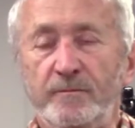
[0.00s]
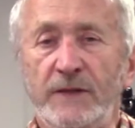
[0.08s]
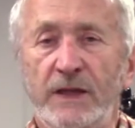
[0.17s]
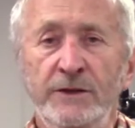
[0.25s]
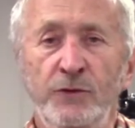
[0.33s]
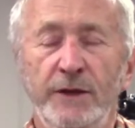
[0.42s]

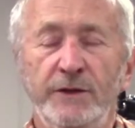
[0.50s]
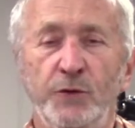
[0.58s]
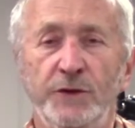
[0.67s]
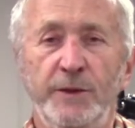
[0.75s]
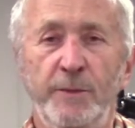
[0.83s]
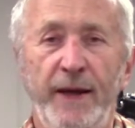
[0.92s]
So I
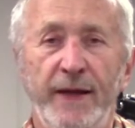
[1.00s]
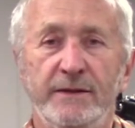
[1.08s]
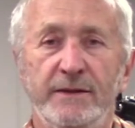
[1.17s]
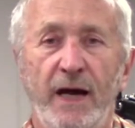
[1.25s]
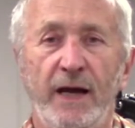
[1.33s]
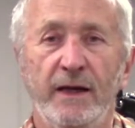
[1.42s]
switched to
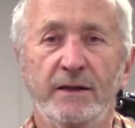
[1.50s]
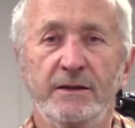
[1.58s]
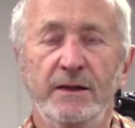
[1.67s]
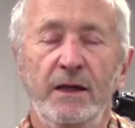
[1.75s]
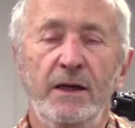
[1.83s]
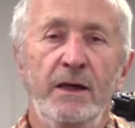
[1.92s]
Panasonics.
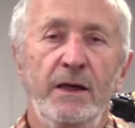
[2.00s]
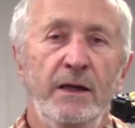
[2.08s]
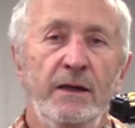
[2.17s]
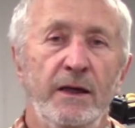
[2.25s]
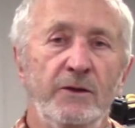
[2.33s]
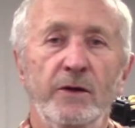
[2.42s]

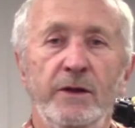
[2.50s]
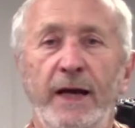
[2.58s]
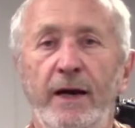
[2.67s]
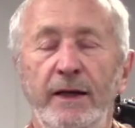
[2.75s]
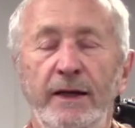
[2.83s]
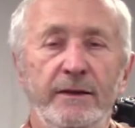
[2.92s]
Now during
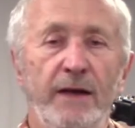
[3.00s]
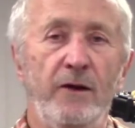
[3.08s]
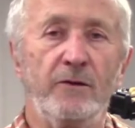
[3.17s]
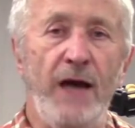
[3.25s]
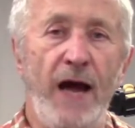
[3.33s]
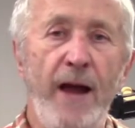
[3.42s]
that
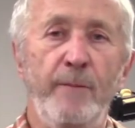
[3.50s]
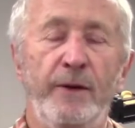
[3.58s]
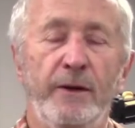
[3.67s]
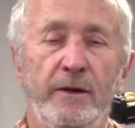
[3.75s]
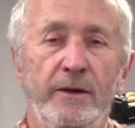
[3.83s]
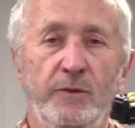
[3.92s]
entire time
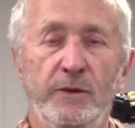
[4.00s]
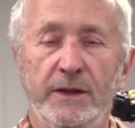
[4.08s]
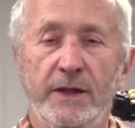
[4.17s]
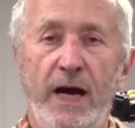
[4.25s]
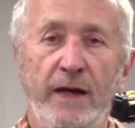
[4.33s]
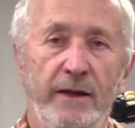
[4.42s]
period with the
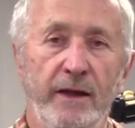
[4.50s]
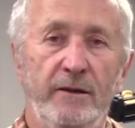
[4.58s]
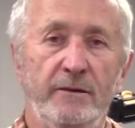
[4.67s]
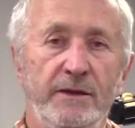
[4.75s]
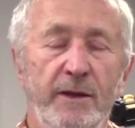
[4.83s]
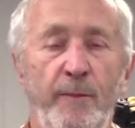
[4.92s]

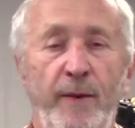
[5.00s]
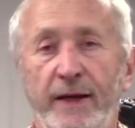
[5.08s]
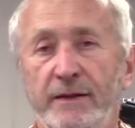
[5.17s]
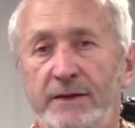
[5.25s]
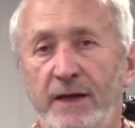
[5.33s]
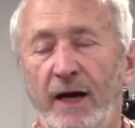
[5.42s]
Continentals and the
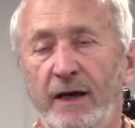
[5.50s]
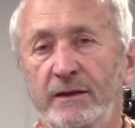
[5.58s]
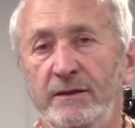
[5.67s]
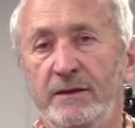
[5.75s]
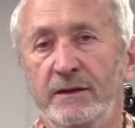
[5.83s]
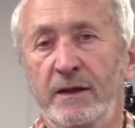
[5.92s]

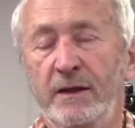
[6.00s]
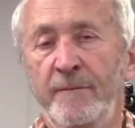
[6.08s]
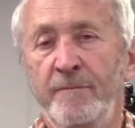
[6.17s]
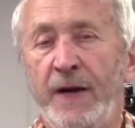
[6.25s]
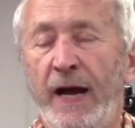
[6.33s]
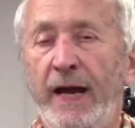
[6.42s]
Panasonics,
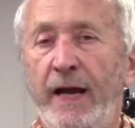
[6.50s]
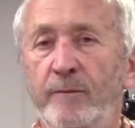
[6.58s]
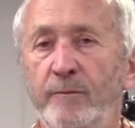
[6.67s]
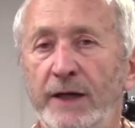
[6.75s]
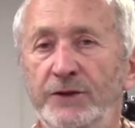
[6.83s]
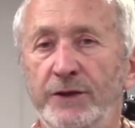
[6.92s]
I
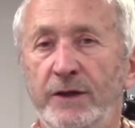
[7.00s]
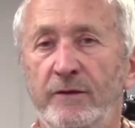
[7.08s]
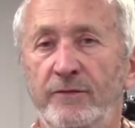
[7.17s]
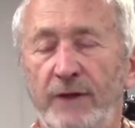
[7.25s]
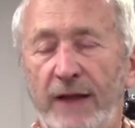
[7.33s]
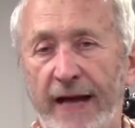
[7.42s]
had my share
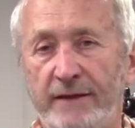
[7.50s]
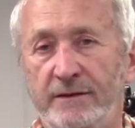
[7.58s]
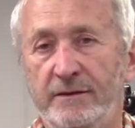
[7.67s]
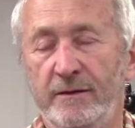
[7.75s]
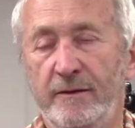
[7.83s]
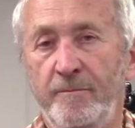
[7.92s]
of
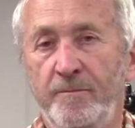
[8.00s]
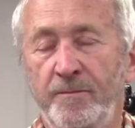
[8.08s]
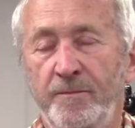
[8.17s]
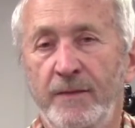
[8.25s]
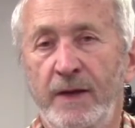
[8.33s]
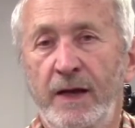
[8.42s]
flats.
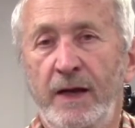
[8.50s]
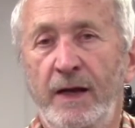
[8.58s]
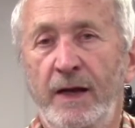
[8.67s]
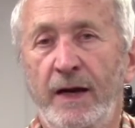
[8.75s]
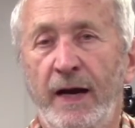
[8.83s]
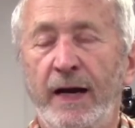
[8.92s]

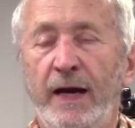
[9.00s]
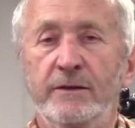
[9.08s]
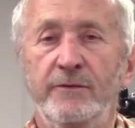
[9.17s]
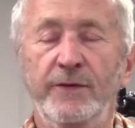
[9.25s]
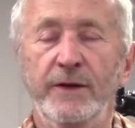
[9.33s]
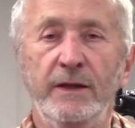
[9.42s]
And I got
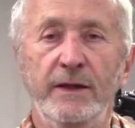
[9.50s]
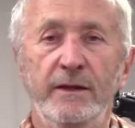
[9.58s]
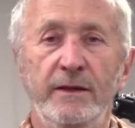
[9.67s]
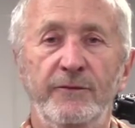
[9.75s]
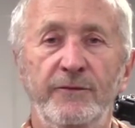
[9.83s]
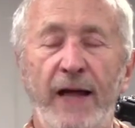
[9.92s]
the feeling
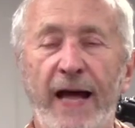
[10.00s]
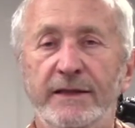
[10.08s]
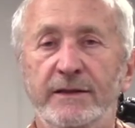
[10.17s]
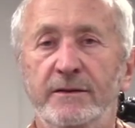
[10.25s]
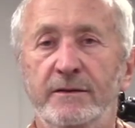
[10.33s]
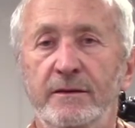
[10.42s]
that
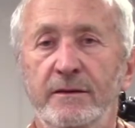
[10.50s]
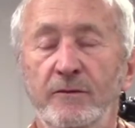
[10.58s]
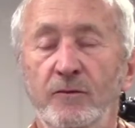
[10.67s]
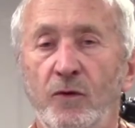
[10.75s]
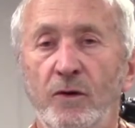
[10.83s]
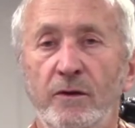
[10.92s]
flats
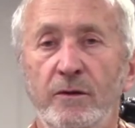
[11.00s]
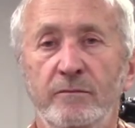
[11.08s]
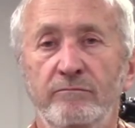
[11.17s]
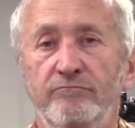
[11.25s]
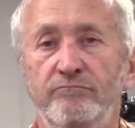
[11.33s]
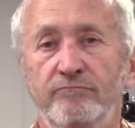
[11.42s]

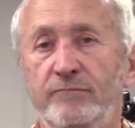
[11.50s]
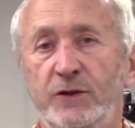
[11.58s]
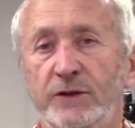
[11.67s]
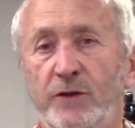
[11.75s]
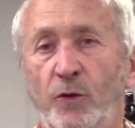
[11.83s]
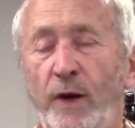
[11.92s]
were
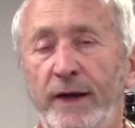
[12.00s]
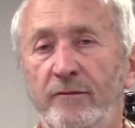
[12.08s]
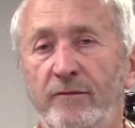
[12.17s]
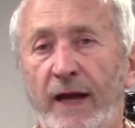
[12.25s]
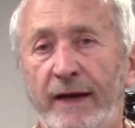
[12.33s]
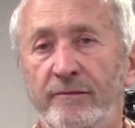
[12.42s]
just a way
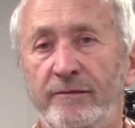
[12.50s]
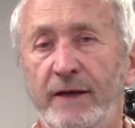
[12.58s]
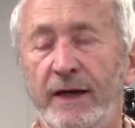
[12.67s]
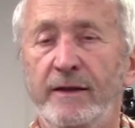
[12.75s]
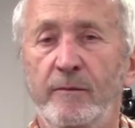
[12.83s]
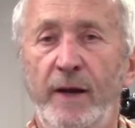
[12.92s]
of life,
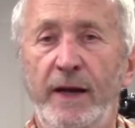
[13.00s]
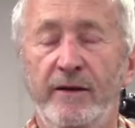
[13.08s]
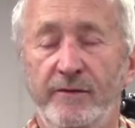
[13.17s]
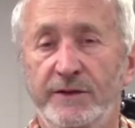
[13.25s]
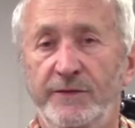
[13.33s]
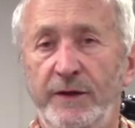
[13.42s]
and I think many
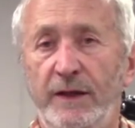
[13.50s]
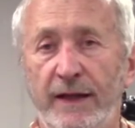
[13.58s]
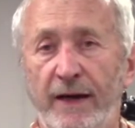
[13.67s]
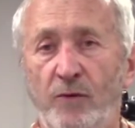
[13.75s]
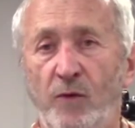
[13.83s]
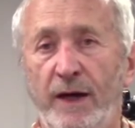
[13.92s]
of us feel
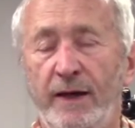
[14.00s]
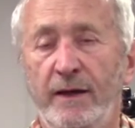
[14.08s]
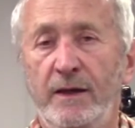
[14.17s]
that way.